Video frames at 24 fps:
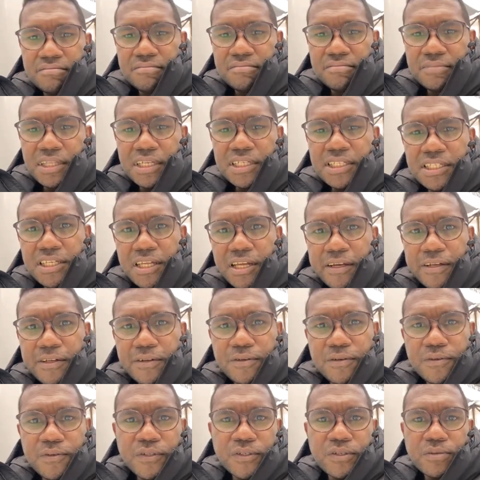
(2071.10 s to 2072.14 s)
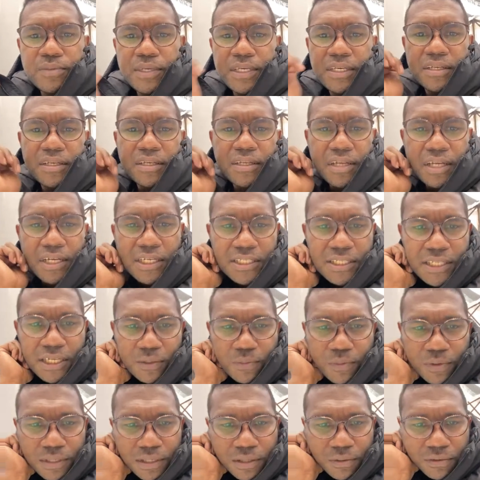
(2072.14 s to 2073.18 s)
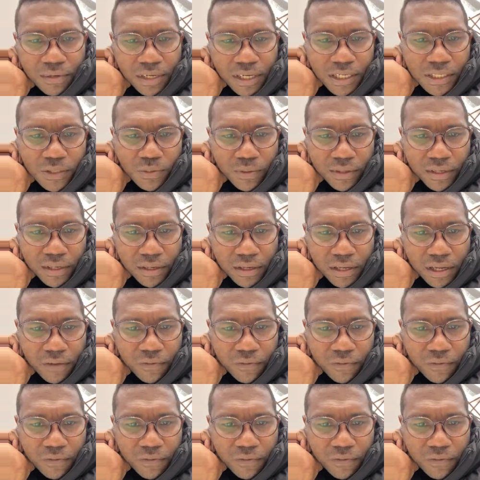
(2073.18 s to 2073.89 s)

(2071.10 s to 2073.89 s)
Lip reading: That's like news to me. Last night when the lights went out,